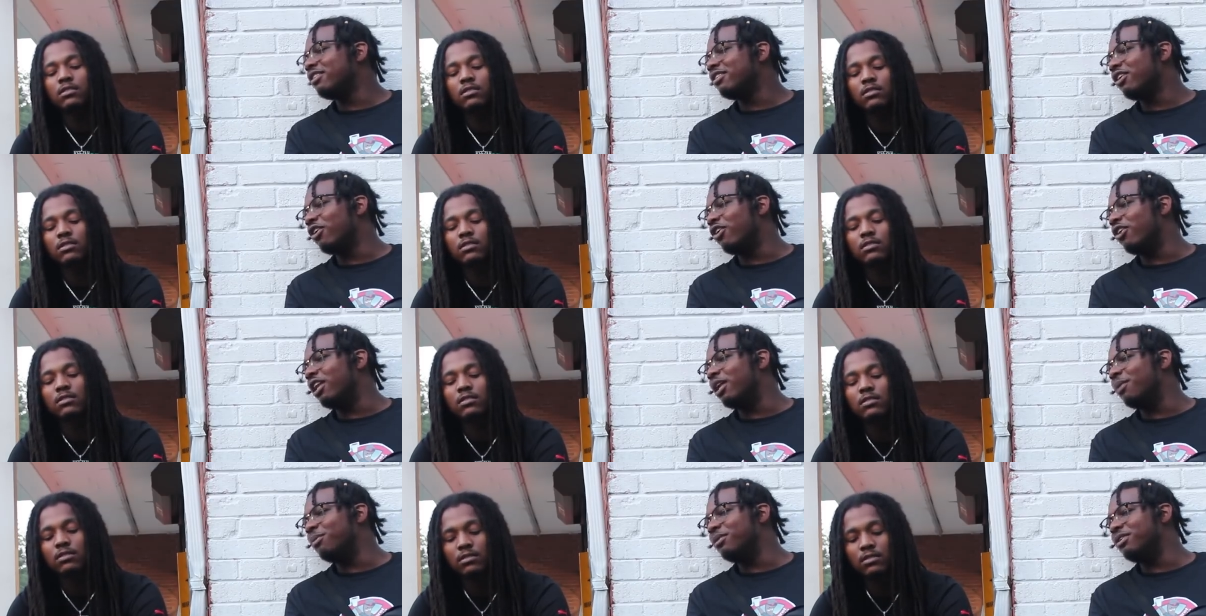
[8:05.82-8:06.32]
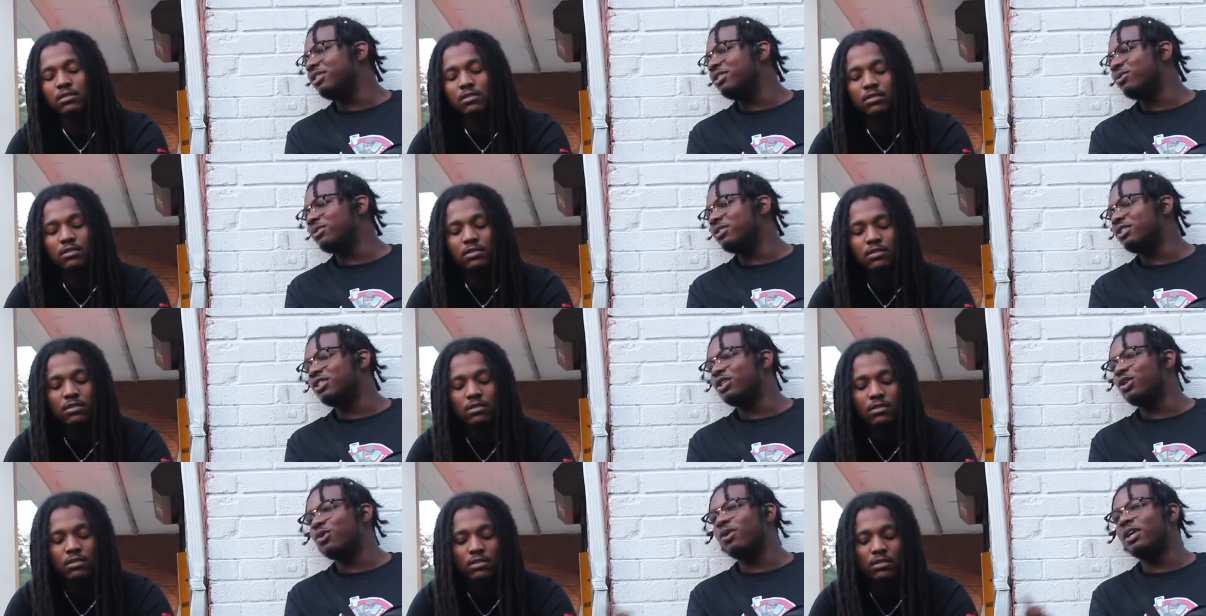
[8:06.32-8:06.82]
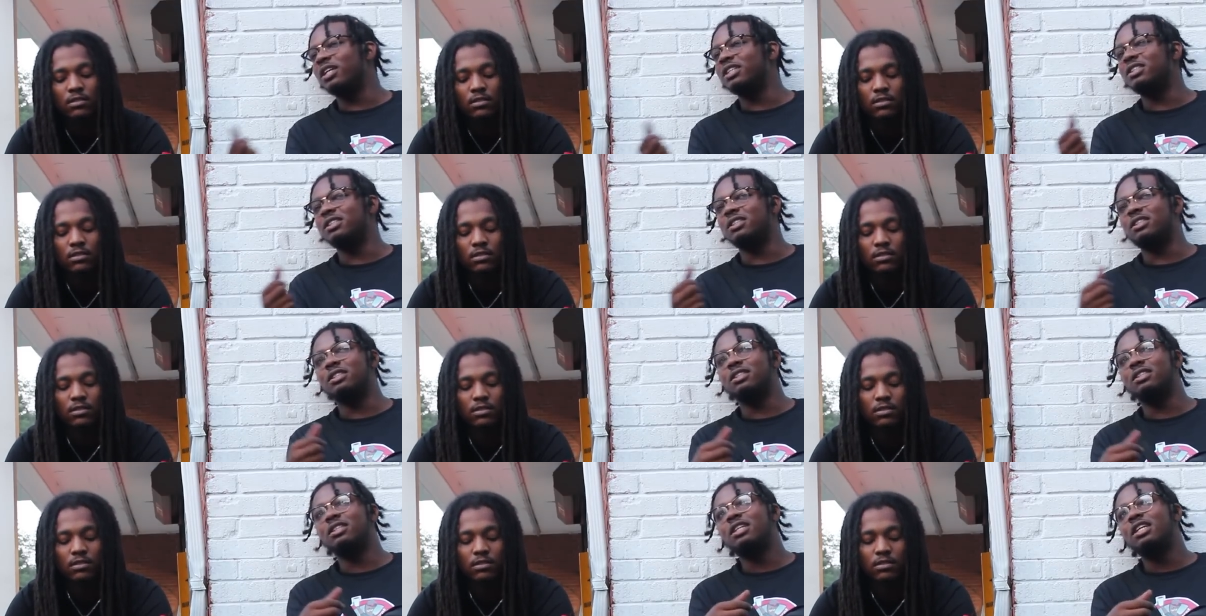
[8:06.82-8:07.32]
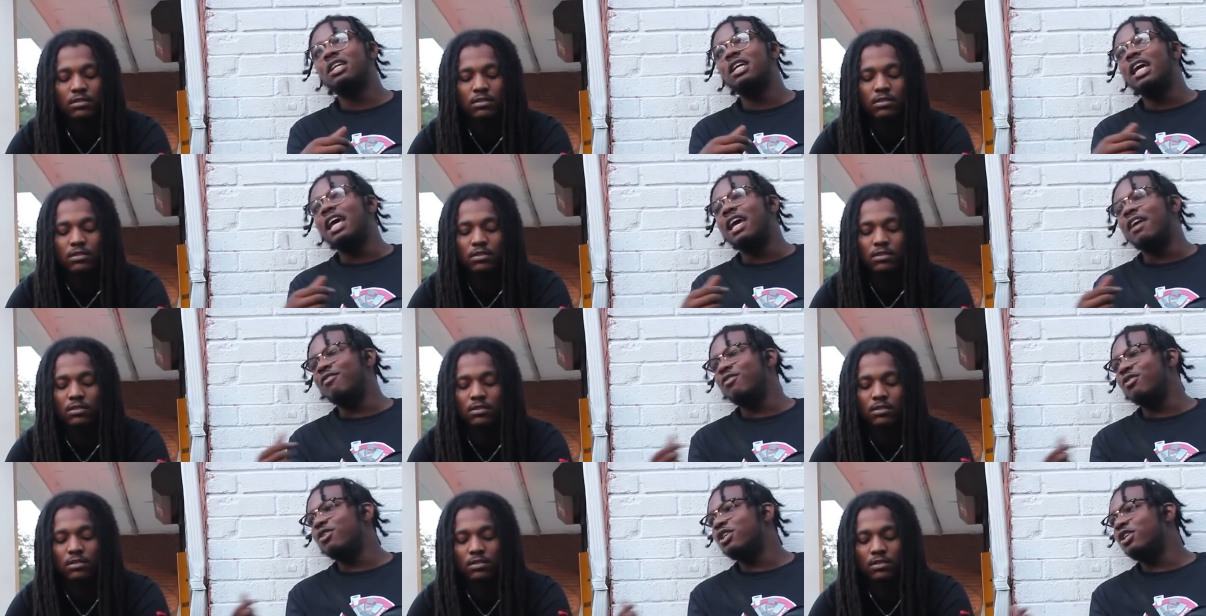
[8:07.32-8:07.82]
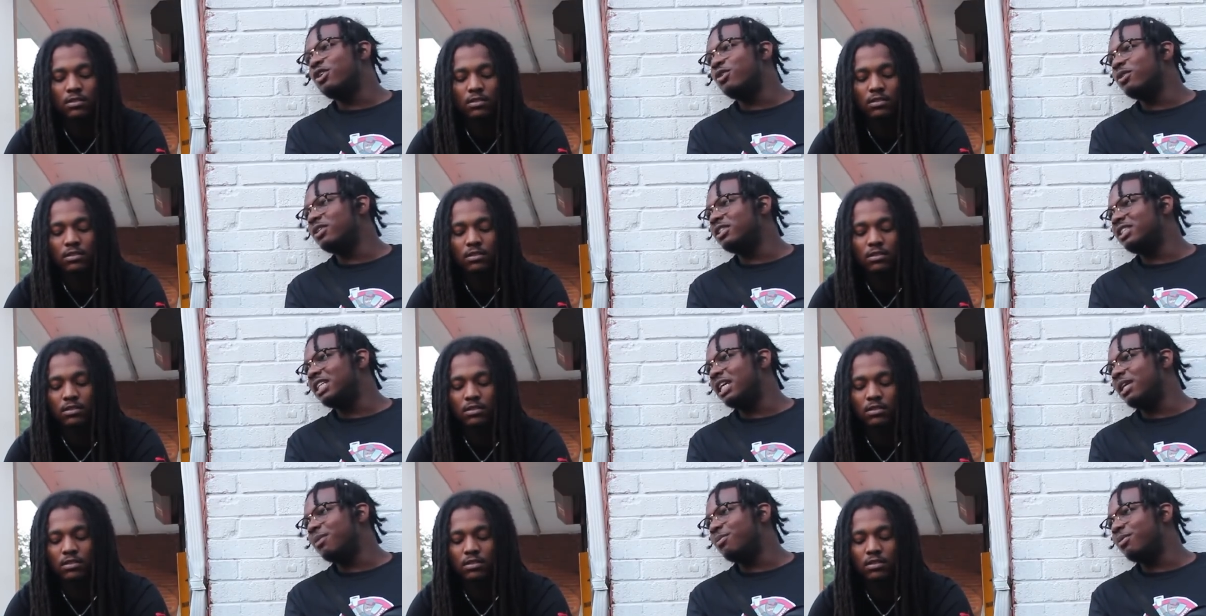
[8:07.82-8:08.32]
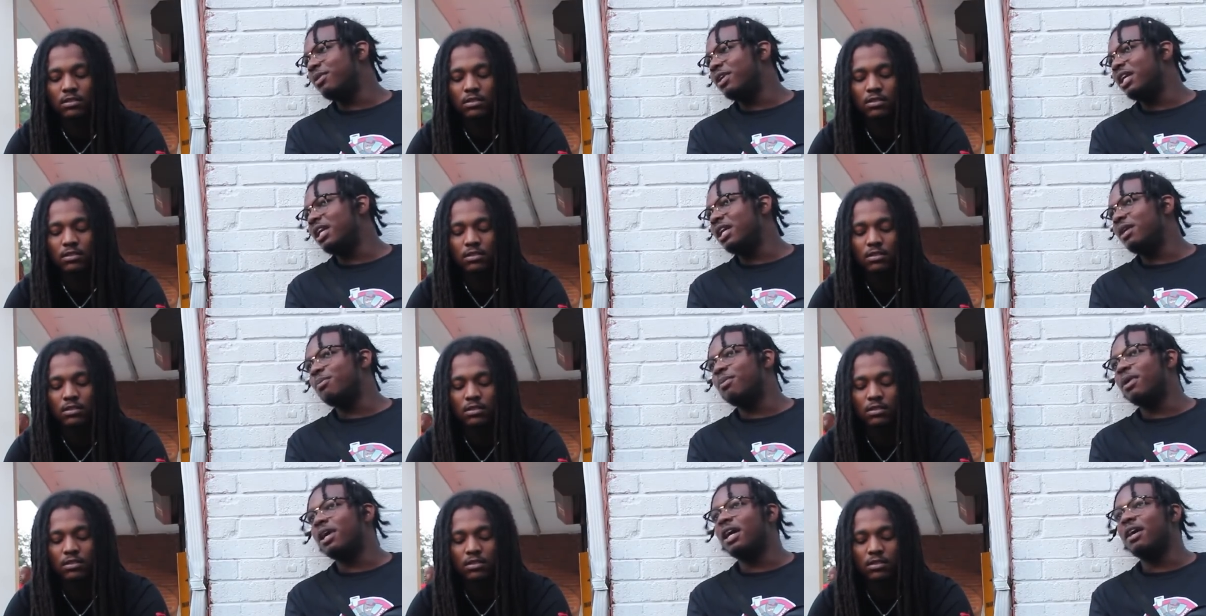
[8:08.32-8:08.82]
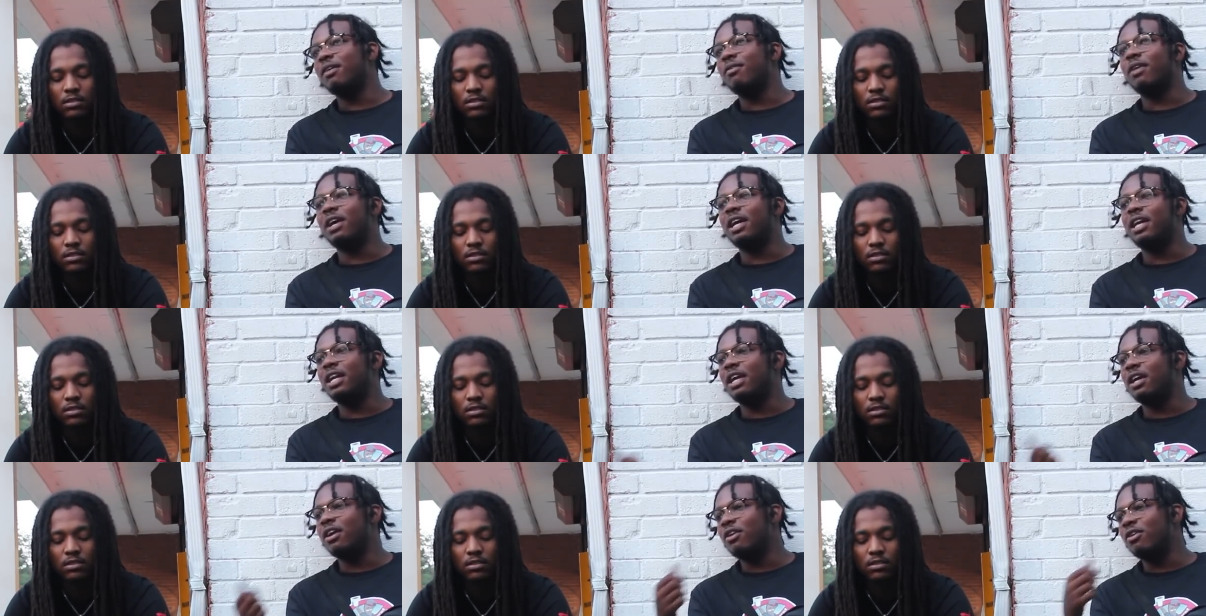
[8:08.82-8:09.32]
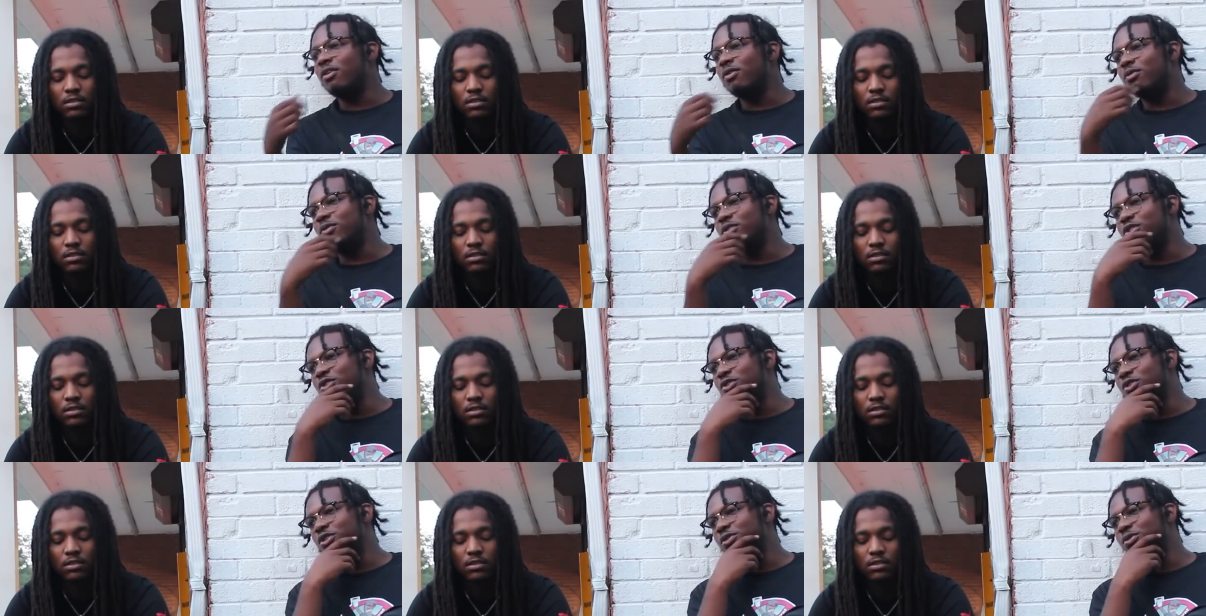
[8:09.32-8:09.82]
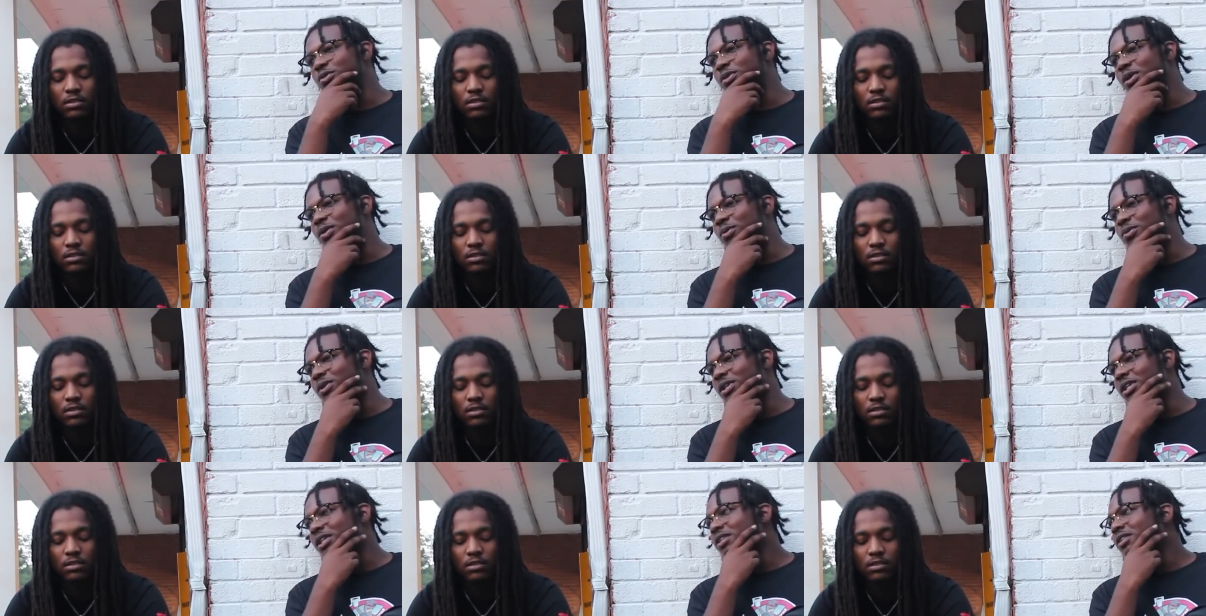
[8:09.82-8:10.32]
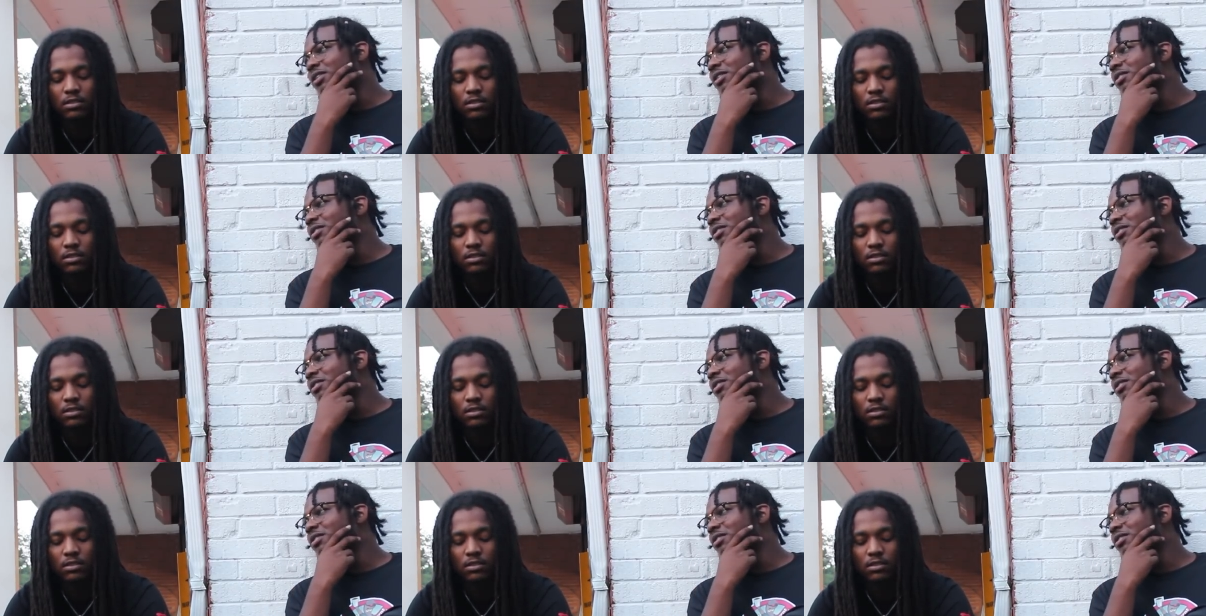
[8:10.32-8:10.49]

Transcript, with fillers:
Speaker 1: or oh, let me switch the question. If you could do a tape with anybody right now, who would you do one with?